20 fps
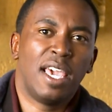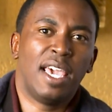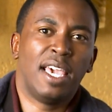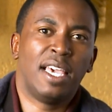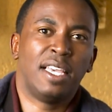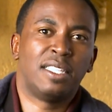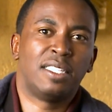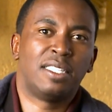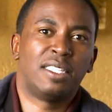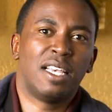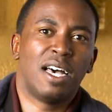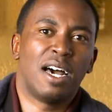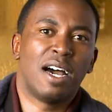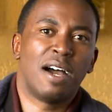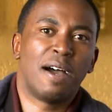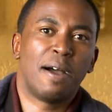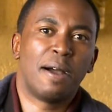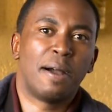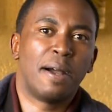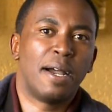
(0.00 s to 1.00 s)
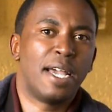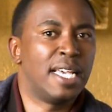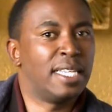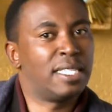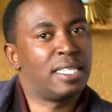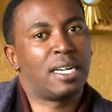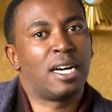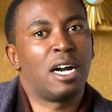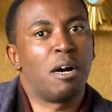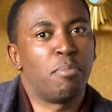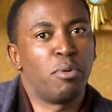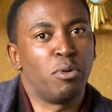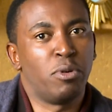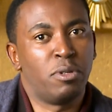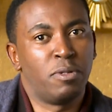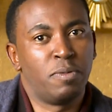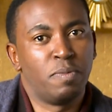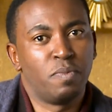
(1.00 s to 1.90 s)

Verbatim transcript: as uh, as a couple